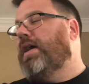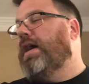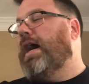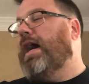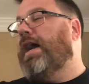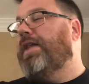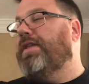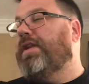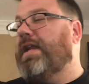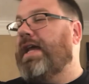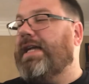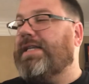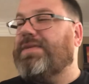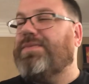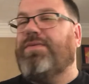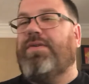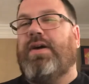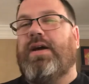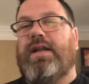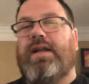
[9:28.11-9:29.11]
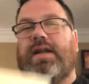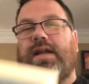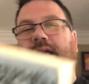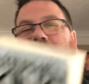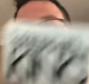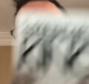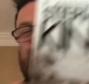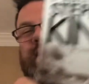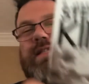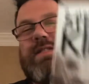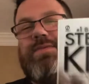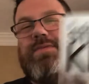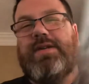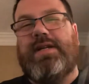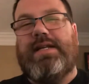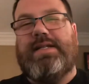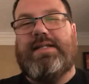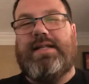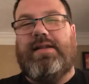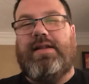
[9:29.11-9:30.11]
The next one, and this one
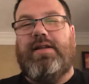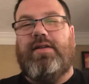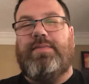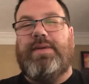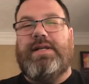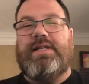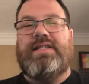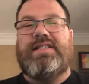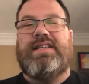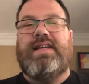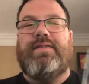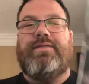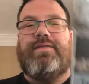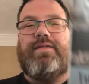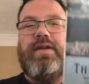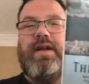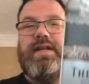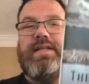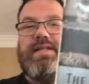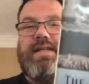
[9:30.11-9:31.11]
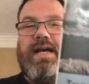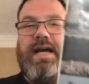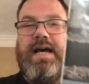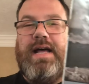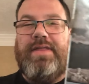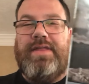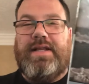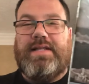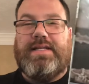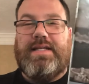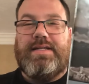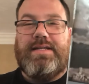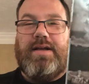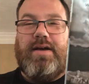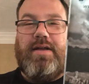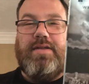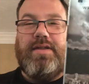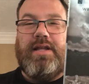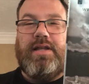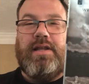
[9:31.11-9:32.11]
is a little bit different. This is
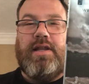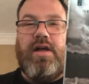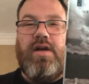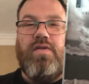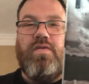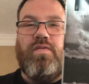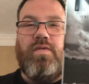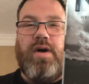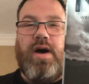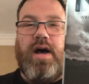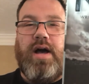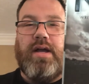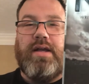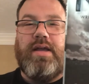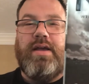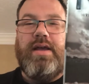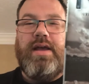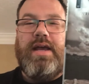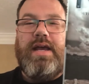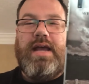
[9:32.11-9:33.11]
called The Long Walk.